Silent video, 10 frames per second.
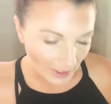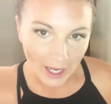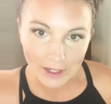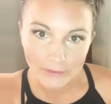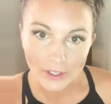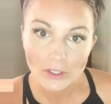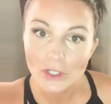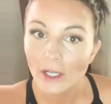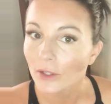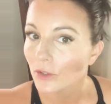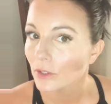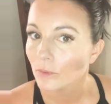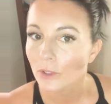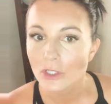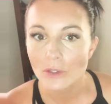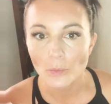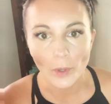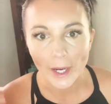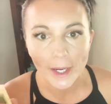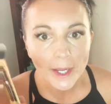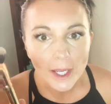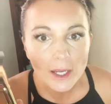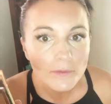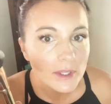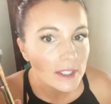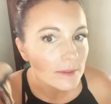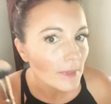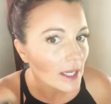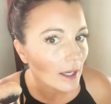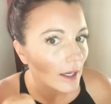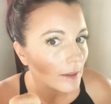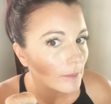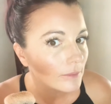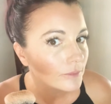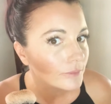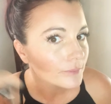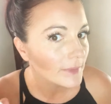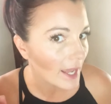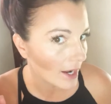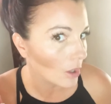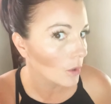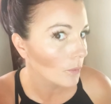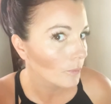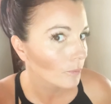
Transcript: Kat Fairchild, which is why I have this makeup now.